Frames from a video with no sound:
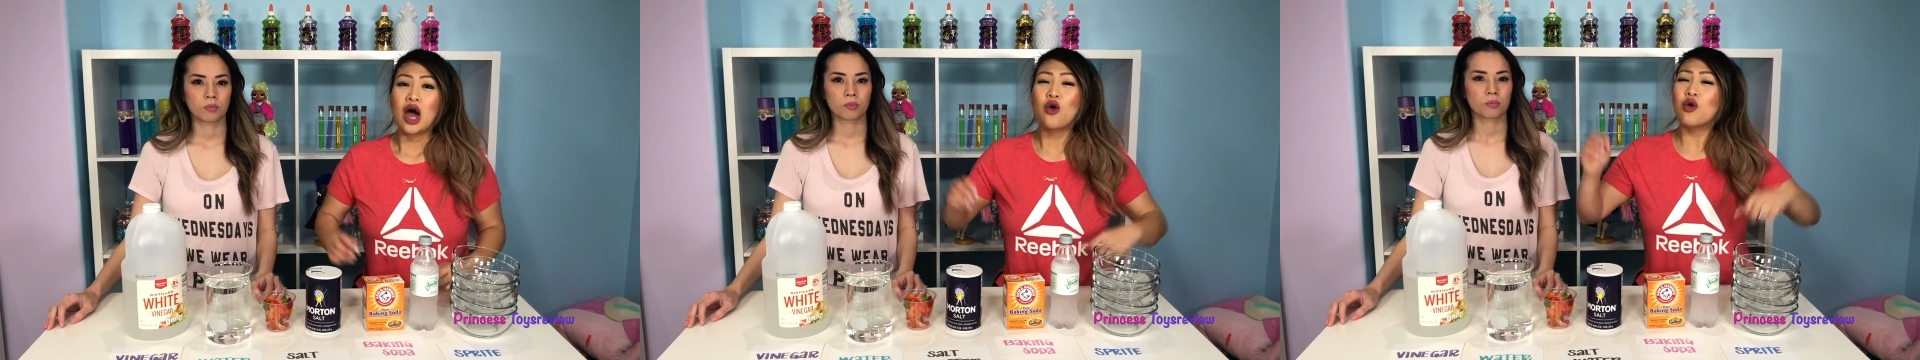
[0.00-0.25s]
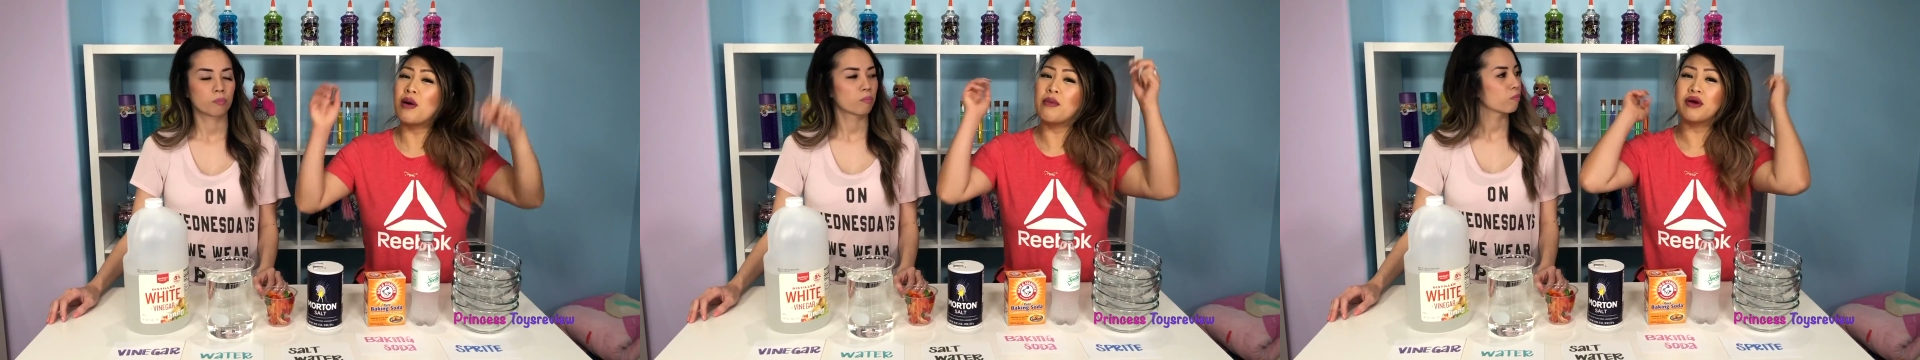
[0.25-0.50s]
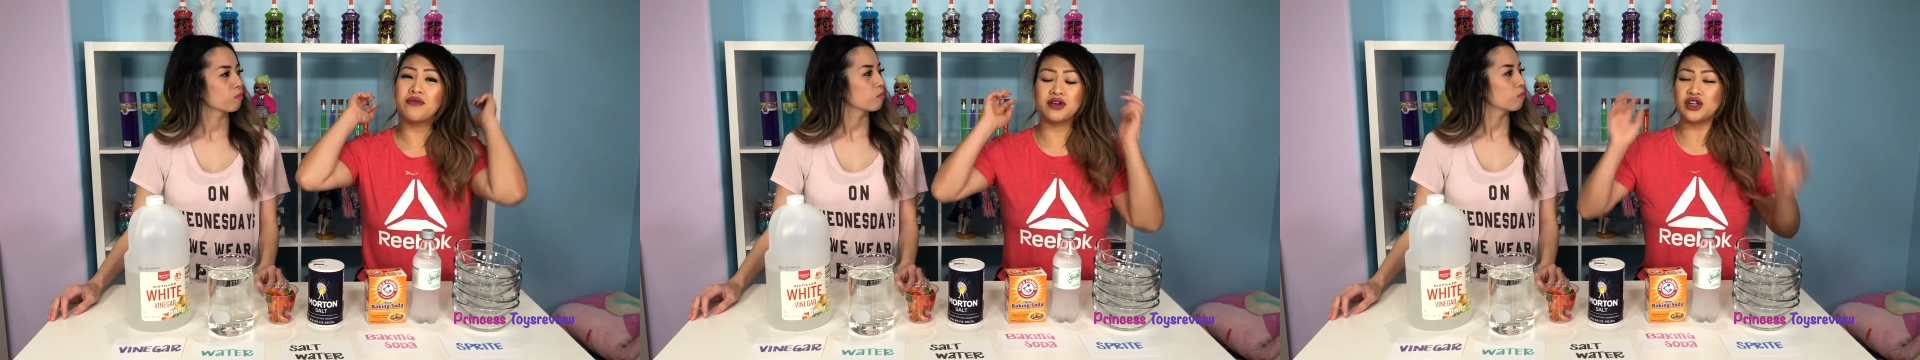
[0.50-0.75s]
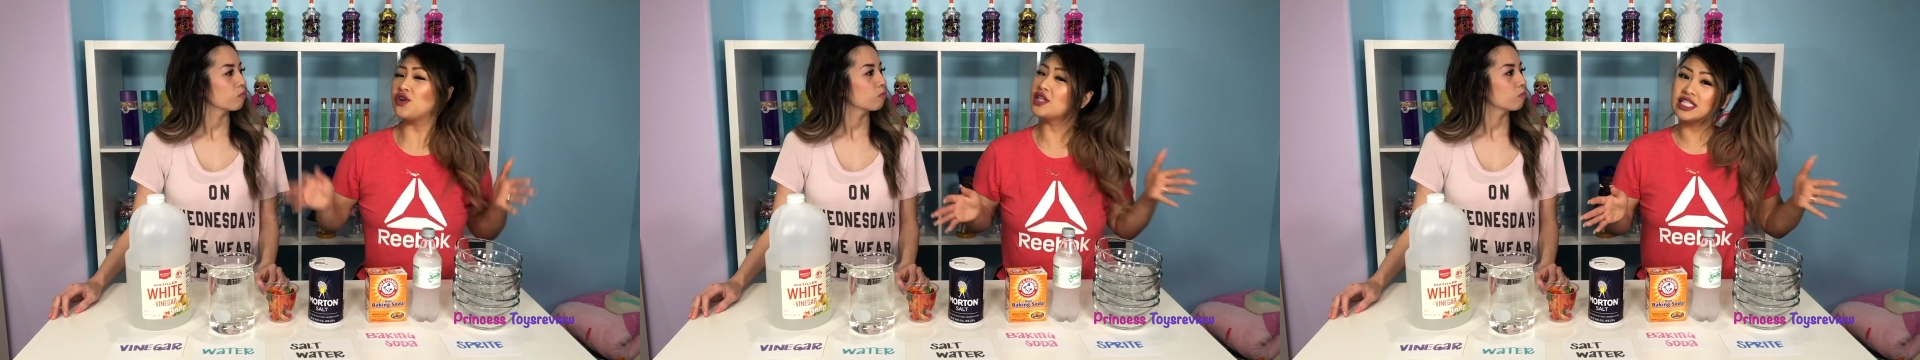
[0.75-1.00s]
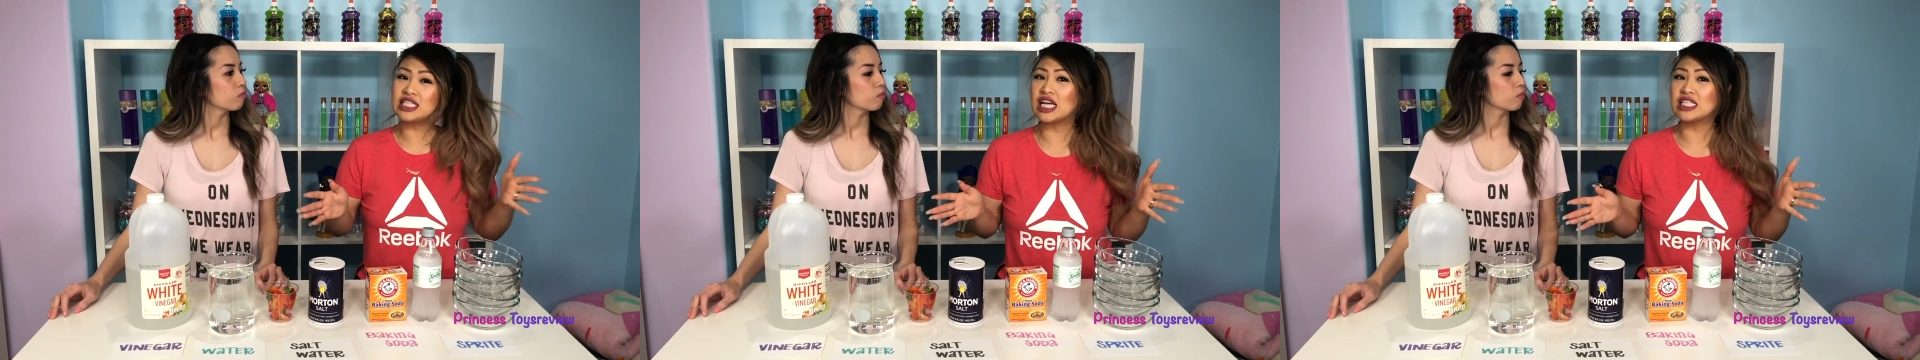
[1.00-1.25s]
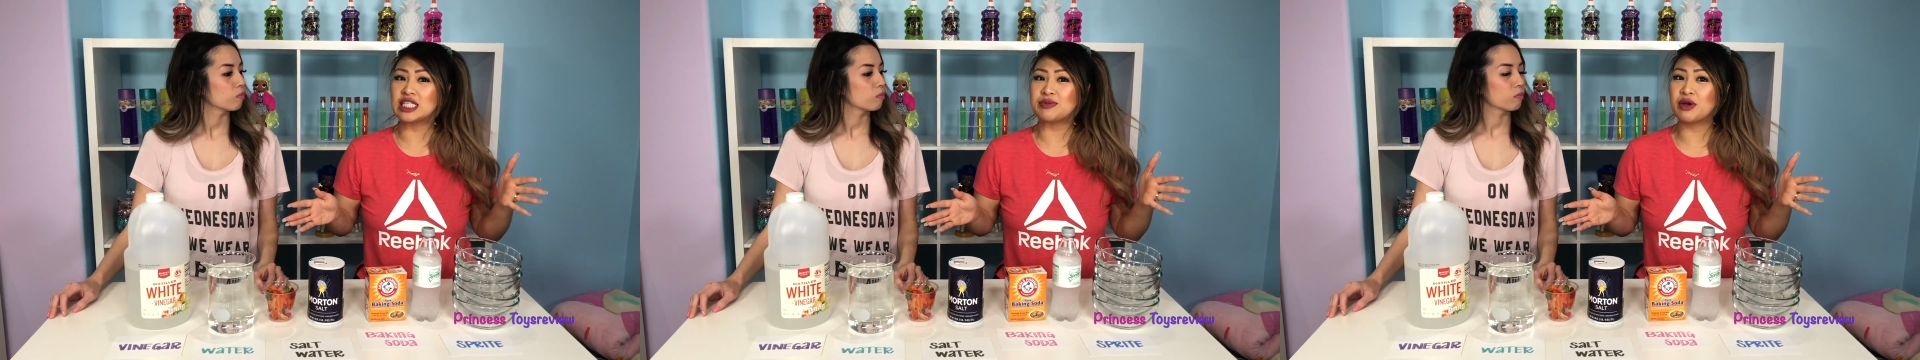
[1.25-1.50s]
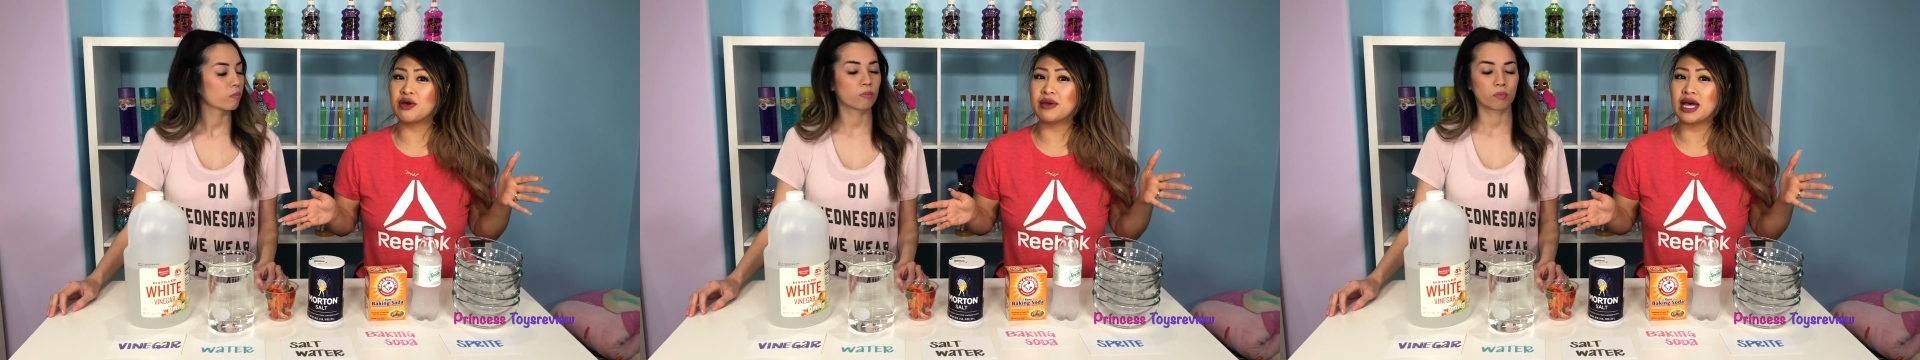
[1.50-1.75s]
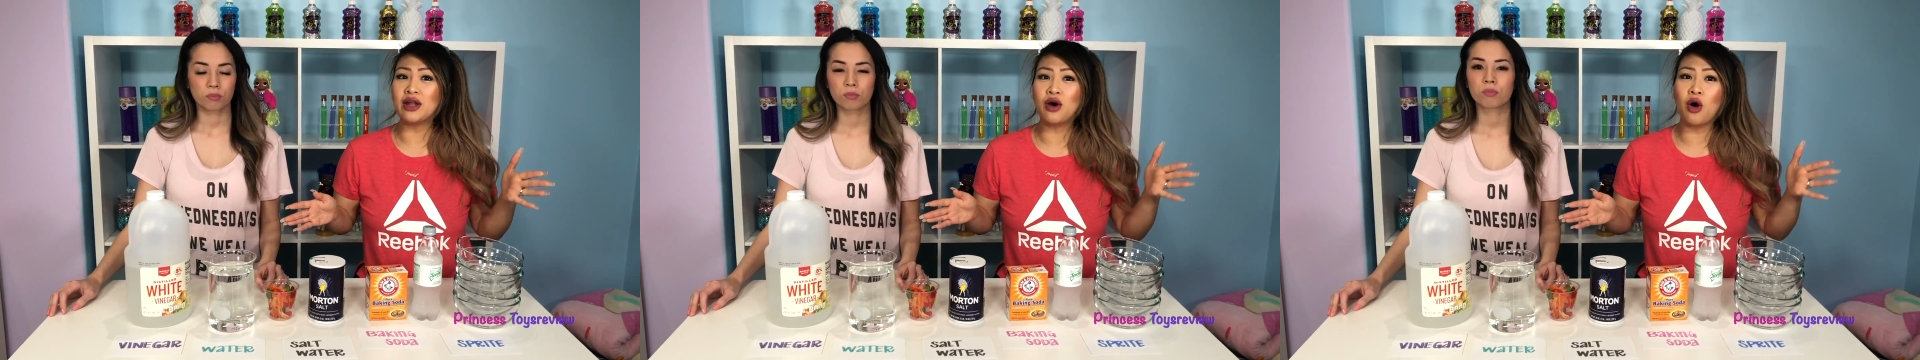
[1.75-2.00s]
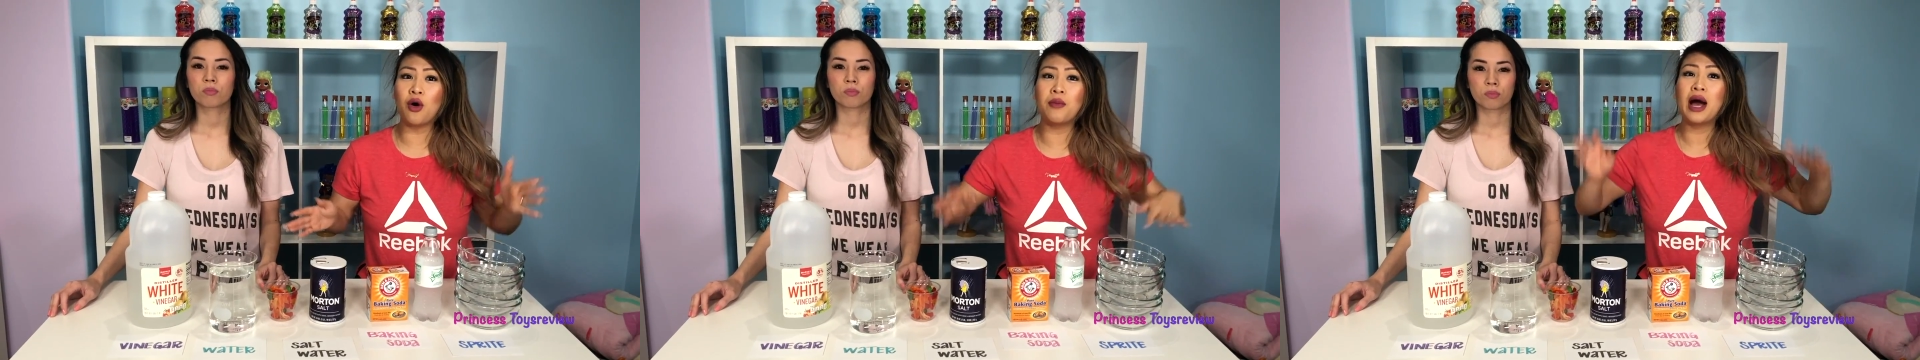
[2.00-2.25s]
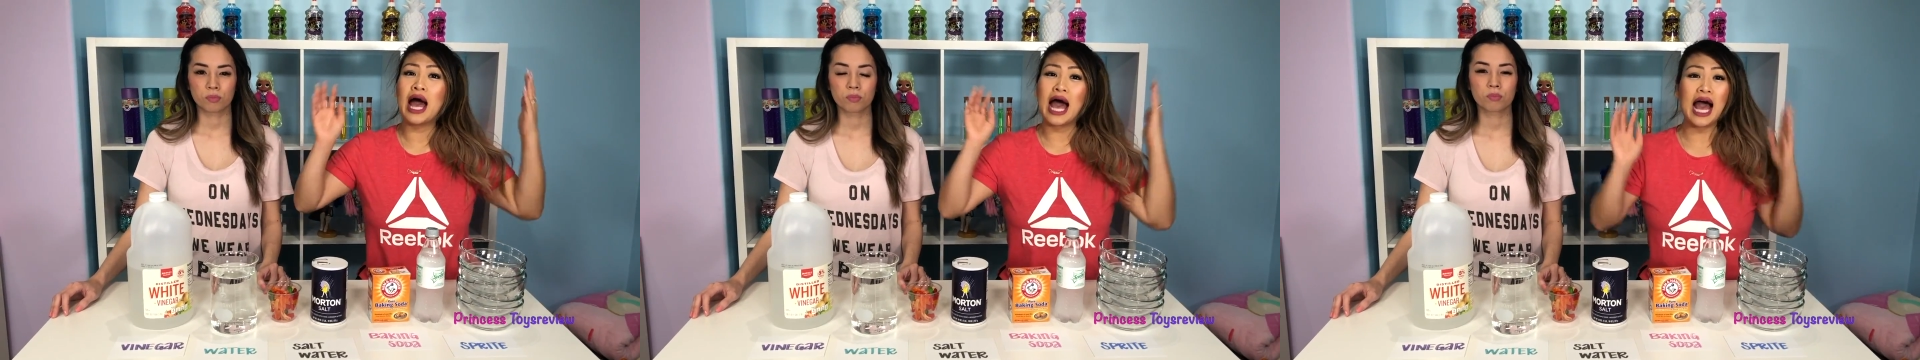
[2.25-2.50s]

Speaker 1: Remember, if you're doing the science experiment at home,